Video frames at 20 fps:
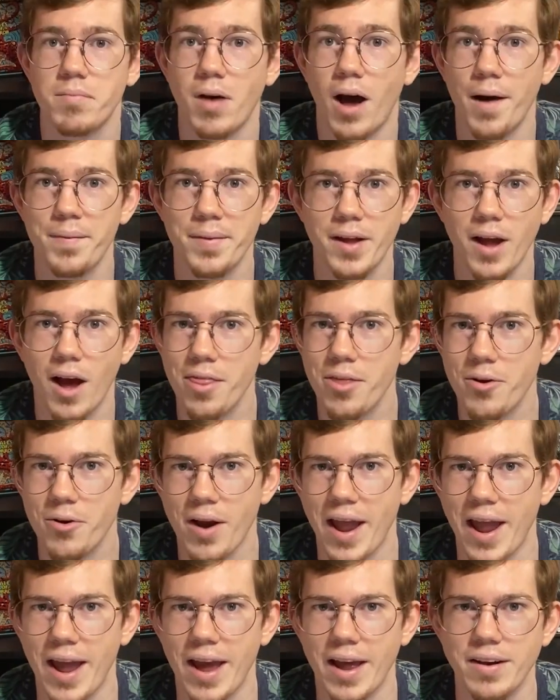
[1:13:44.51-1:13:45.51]
On the other
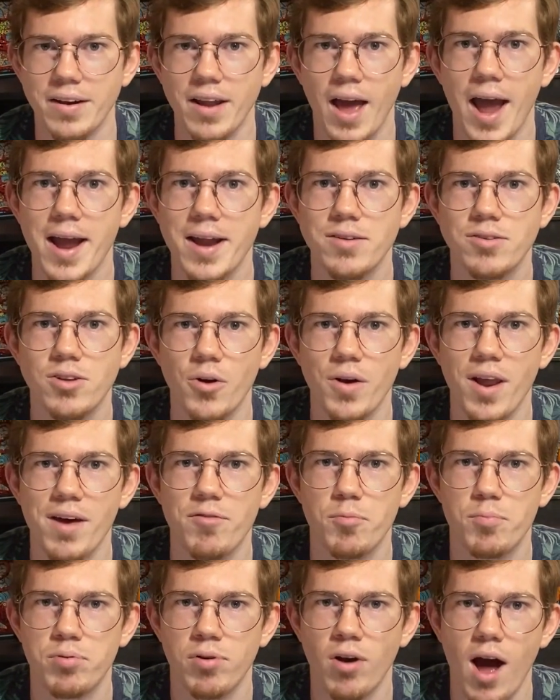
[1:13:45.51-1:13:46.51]
hand, I don't have
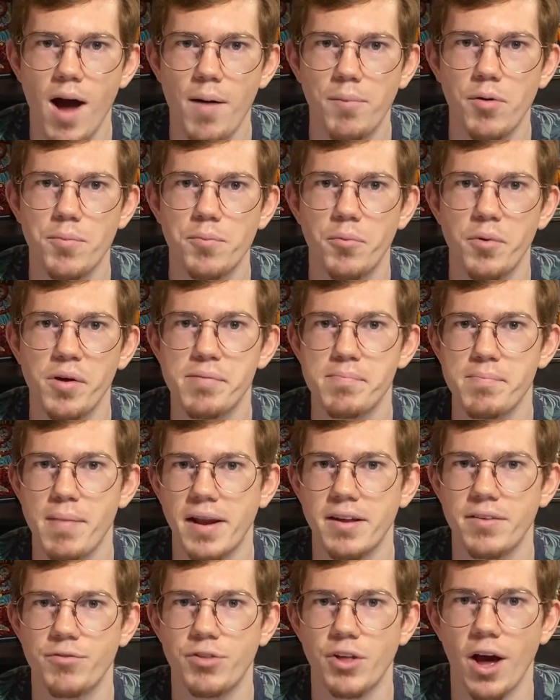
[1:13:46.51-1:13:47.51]
a problem with
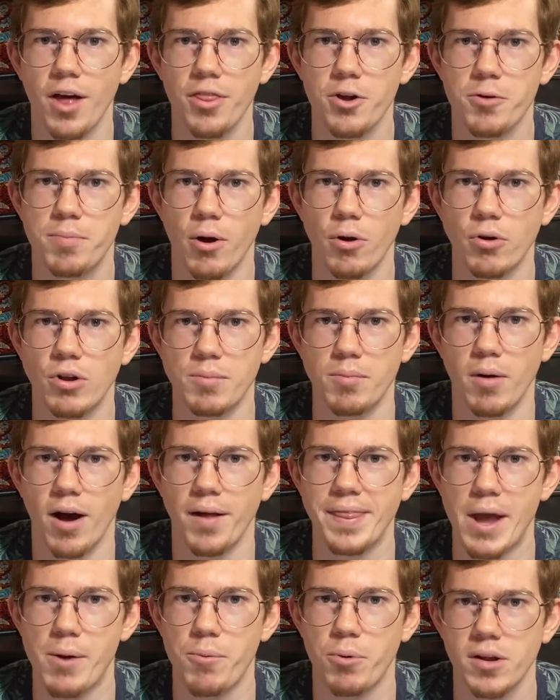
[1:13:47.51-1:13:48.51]
many of the other
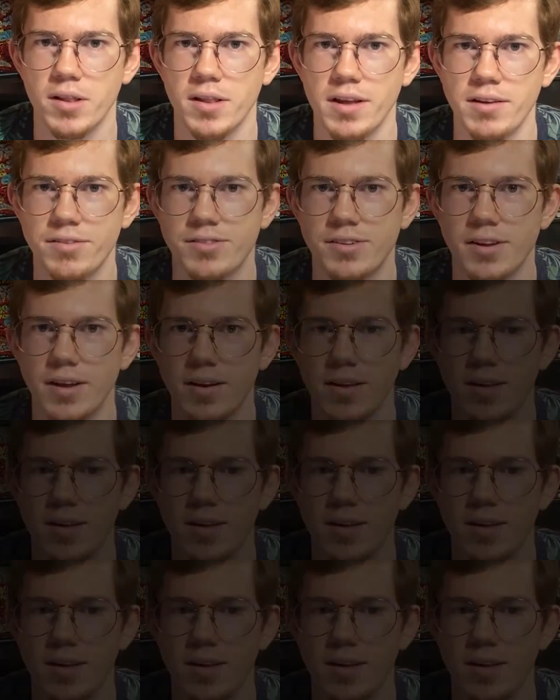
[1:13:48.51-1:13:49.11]
Pokemon that were listed.